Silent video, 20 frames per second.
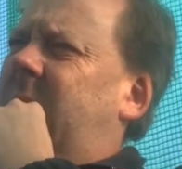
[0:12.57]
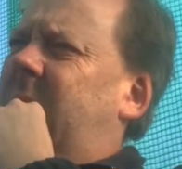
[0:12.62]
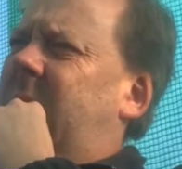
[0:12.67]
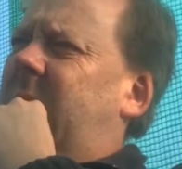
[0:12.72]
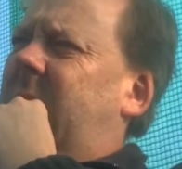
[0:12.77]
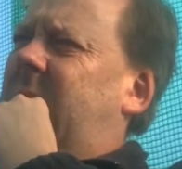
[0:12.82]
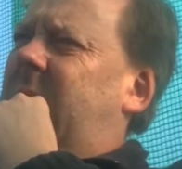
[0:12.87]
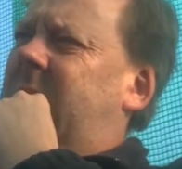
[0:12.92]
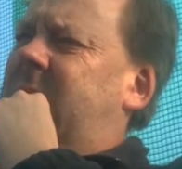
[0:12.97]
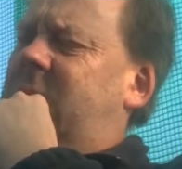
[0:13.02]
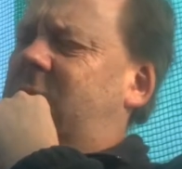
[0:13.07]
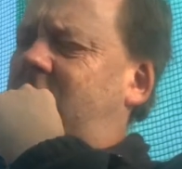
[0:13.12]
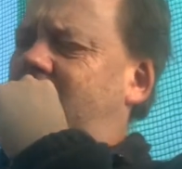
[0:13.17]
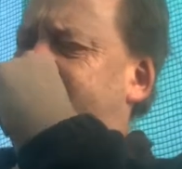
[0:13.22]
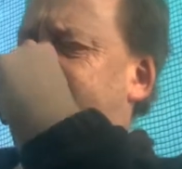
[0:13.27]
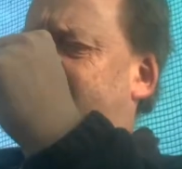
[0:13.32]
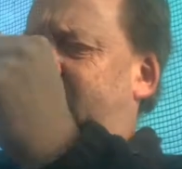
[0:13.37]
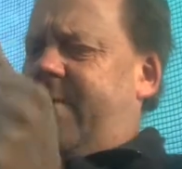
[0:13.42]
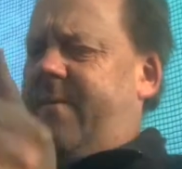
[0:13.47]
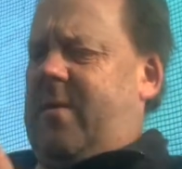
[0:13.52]
and do a
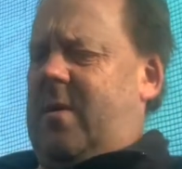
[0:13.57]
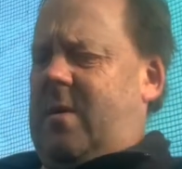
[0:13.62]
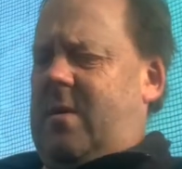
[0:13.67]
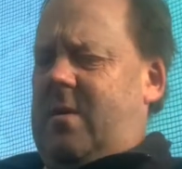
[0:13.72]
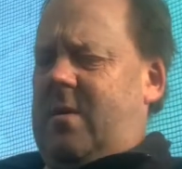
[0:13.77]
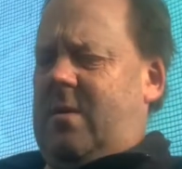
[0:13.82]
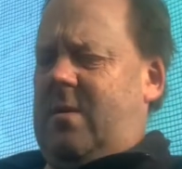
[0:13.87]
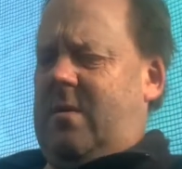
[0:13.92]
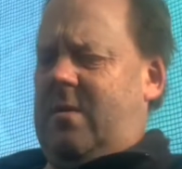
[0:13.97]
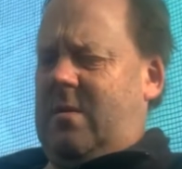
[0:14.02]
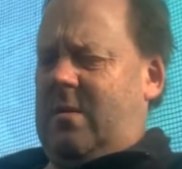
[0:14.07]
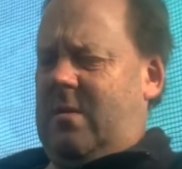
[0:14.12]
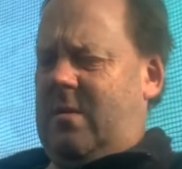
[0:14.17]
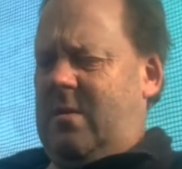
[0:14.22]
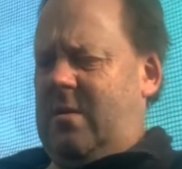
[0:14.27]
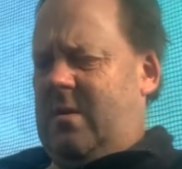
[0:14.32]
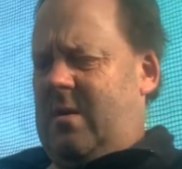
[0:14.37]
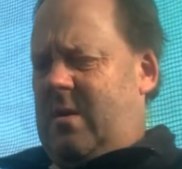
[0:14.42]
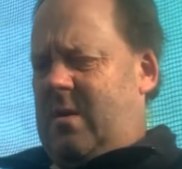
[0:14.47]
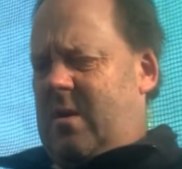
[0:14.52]
bit of a
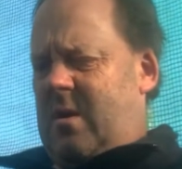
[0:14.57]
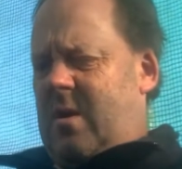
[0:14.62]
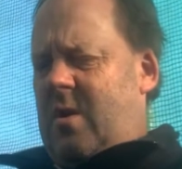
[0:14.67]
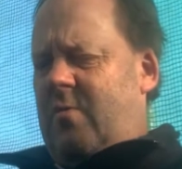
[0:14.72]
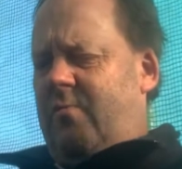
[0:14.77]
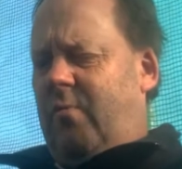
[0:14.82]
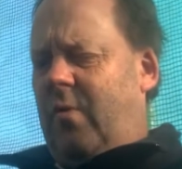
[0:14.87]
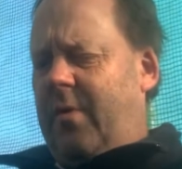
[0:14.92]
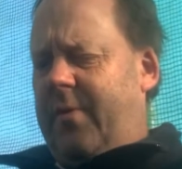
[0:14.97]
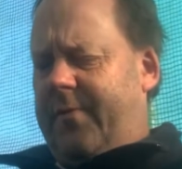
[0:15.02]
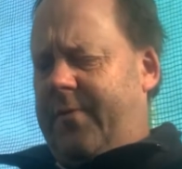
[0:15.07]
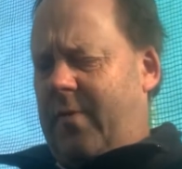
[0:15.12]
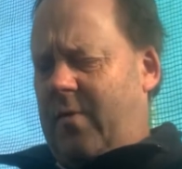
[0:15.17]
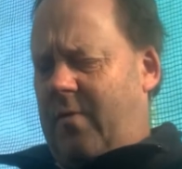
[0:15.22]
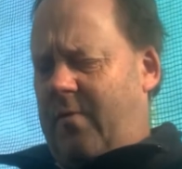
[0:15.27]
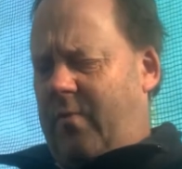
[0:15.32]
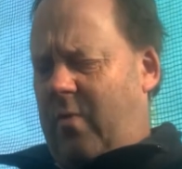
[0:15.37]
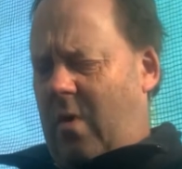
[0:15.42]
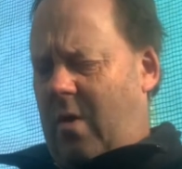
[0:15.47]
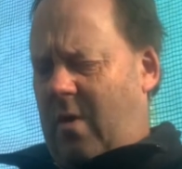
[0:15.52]
run through
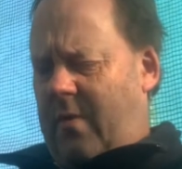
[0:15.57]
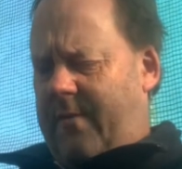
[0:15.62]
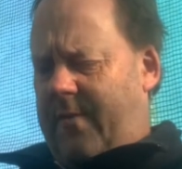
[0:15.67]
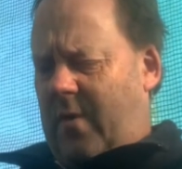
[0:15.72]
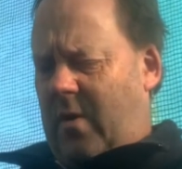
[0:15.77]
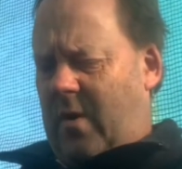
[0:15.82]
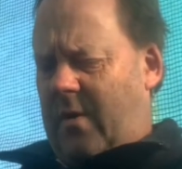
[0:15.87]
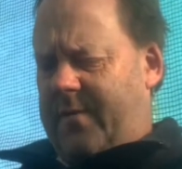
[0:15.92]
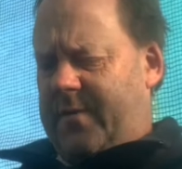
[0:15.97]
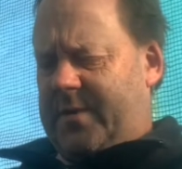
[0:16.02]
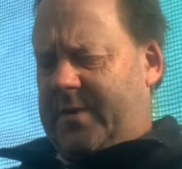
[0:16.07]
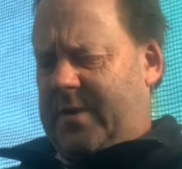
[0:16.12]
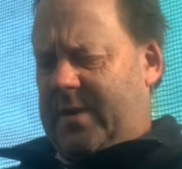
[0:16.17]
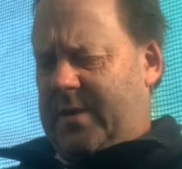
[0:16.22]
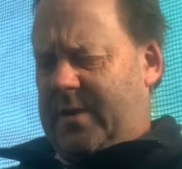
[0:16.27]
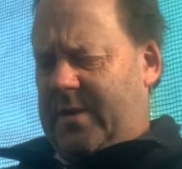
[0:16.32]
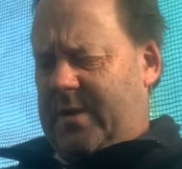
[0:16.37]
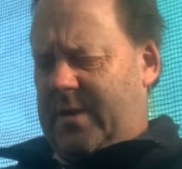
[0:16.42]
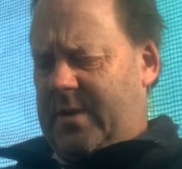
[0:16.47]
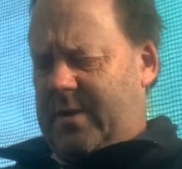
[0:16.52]
of what I've
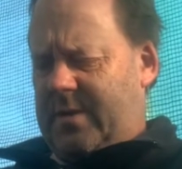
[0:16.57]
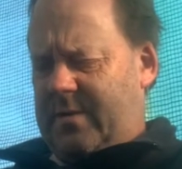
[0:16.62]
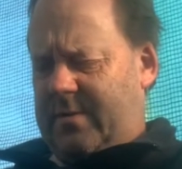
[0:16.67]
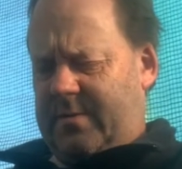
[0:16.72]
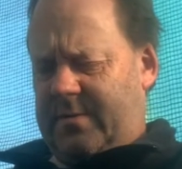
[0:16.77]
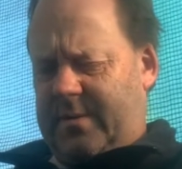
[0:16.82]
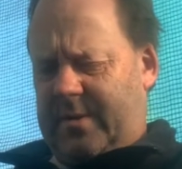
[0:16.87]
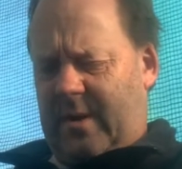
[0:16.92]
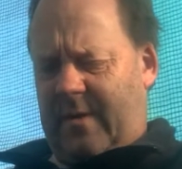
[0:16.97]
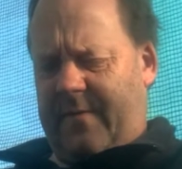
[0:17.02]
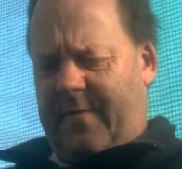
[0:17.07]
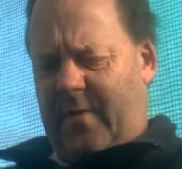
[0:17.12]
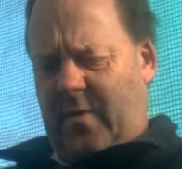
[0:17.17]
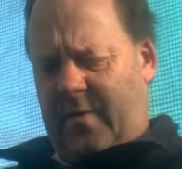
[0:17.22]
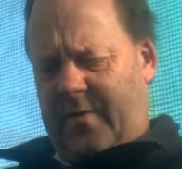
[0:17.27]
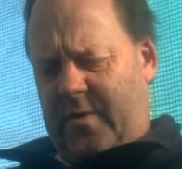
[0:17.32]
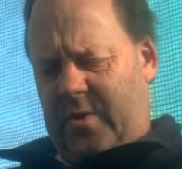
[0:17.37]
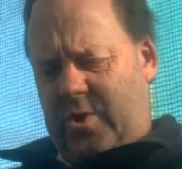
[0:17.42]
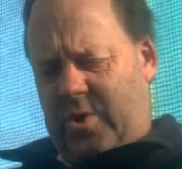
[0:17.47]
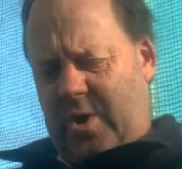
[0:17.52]
harvested so
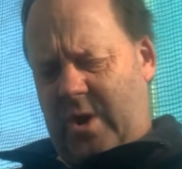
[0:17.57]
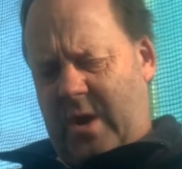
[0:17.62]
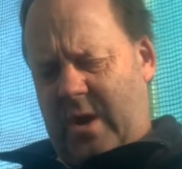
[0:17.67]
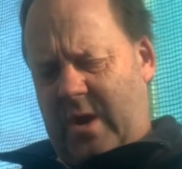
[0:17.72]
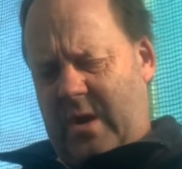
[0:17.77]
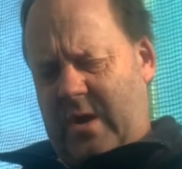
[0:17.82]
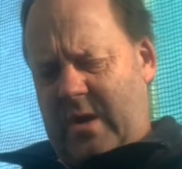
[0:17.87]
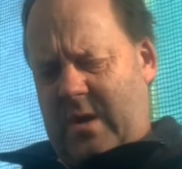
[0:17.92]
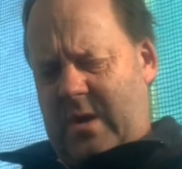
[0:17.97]
far this year.